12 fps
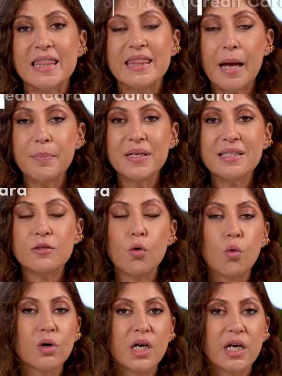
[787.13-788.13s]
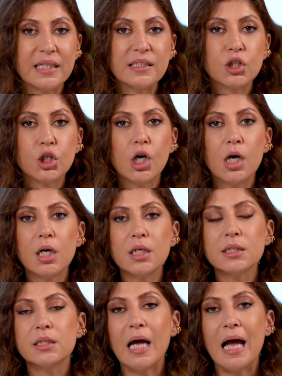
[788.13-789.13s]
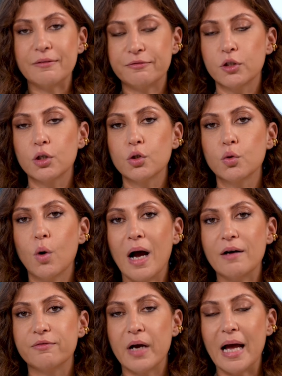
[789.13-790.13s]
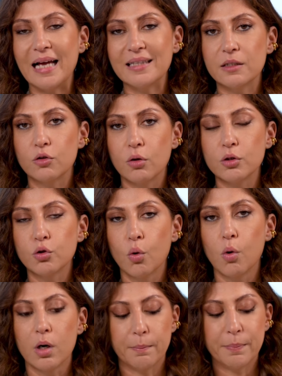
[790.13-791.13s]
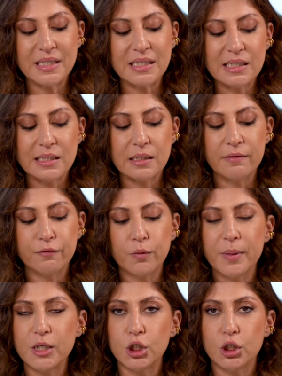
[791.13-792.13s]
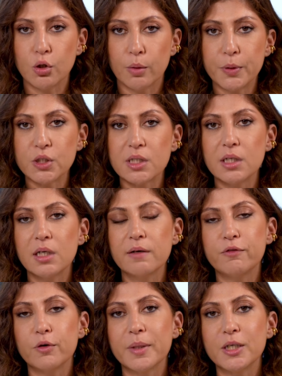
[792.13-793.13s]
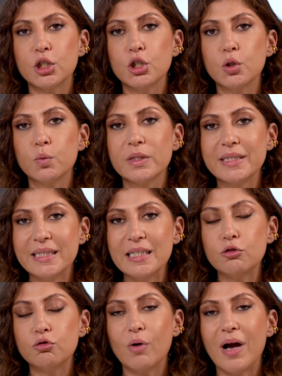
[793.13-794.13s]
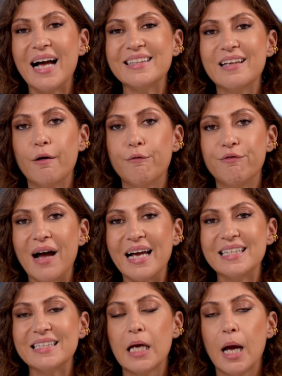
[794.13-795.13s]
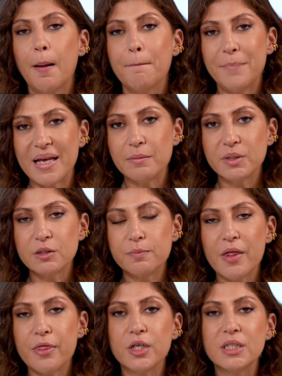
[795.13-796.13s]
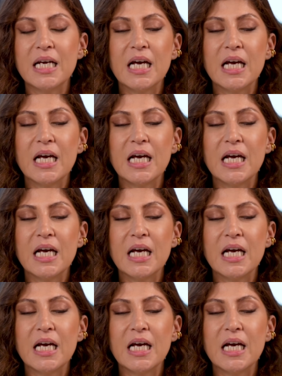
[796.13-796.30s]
Debit or credit card, after you have added your business information, your personal information, you will need to add a valid payment method.